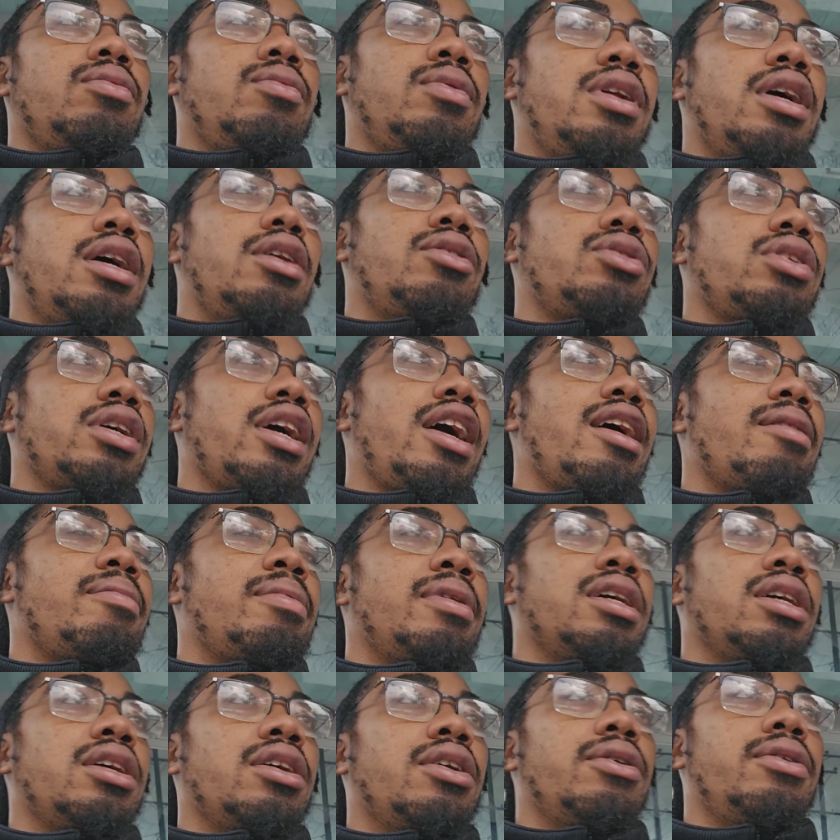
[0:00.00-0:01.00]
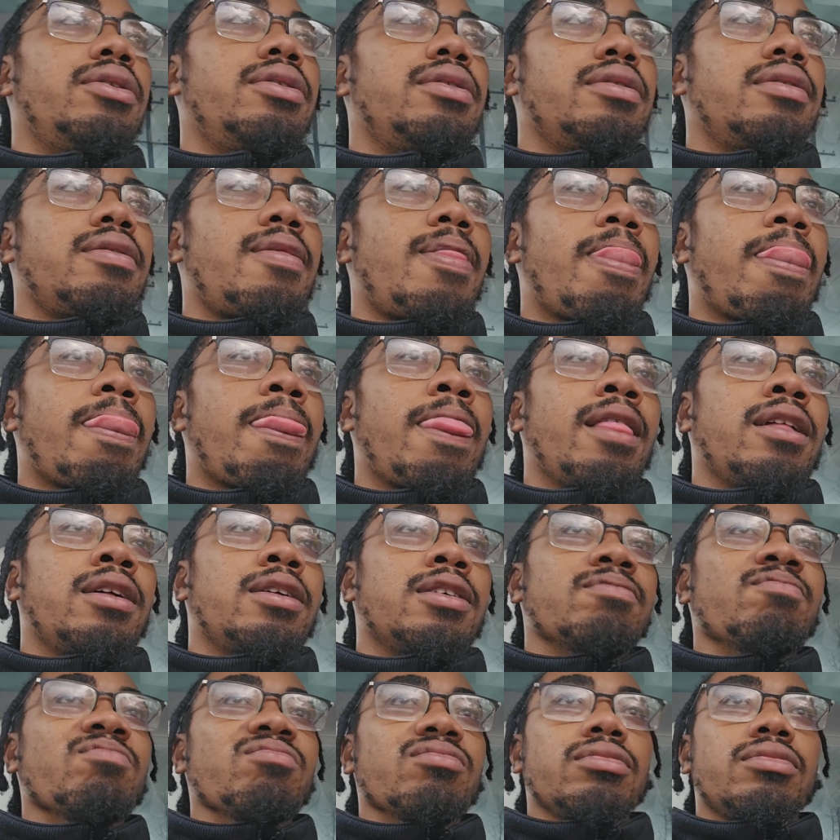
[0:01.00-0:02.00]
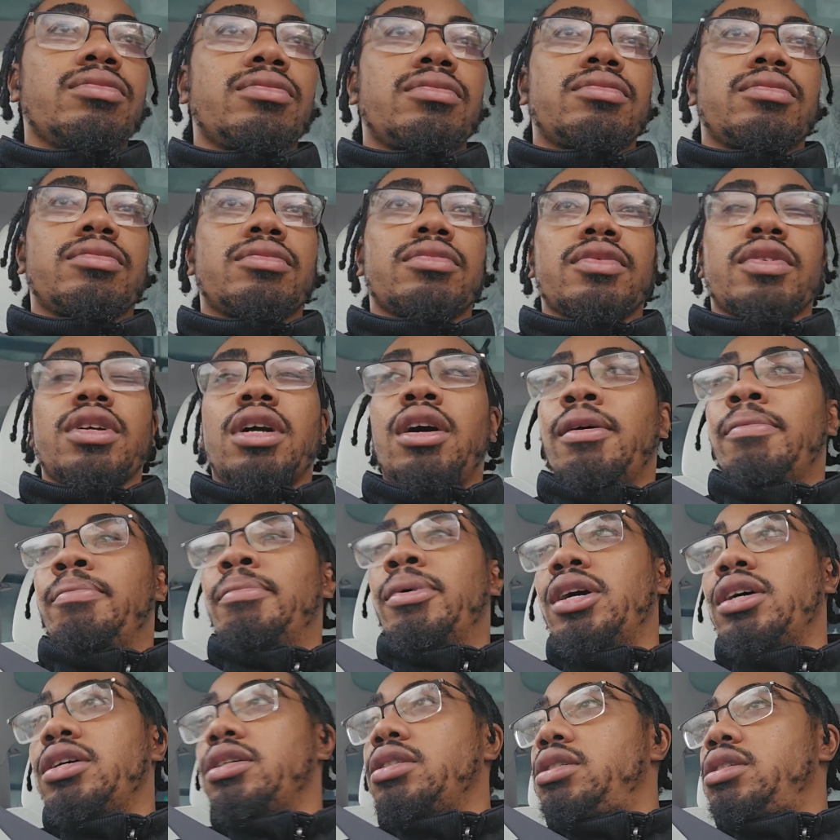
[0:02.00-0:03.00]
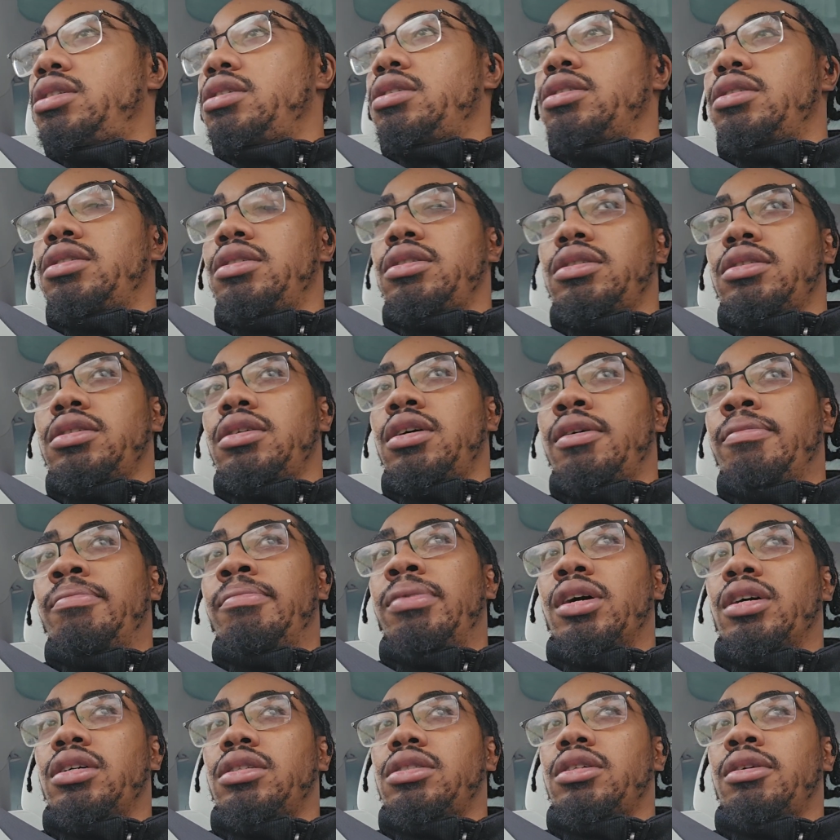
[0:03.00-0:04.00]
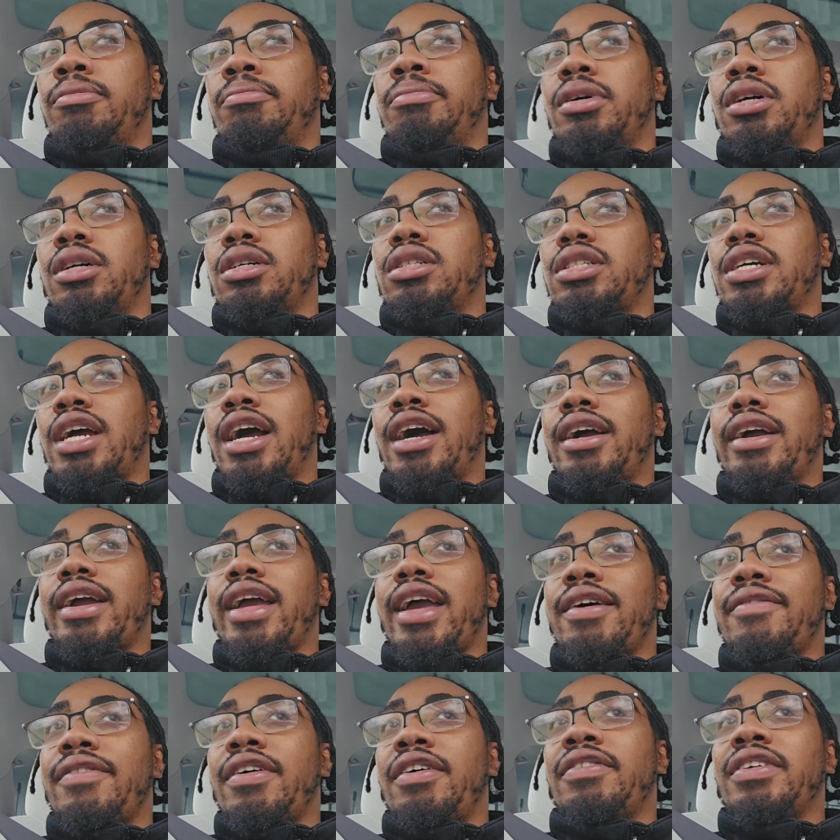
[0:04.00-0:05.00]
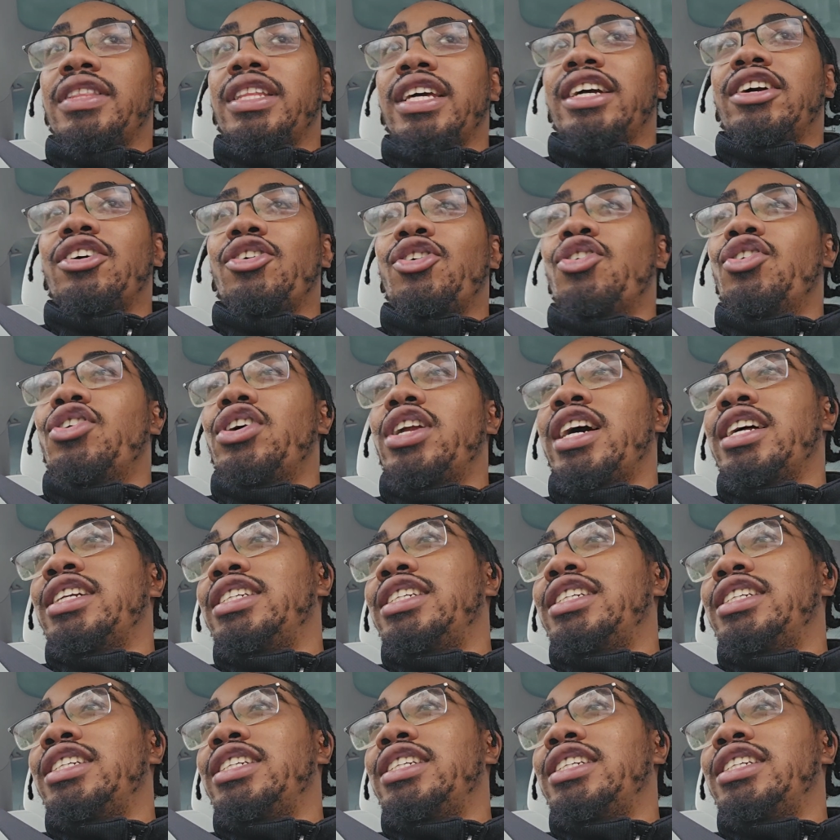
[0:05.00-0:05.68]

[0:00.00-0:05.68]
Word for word: What else happened, yo? A bunch. A bunch. A bunch. I have everything in order.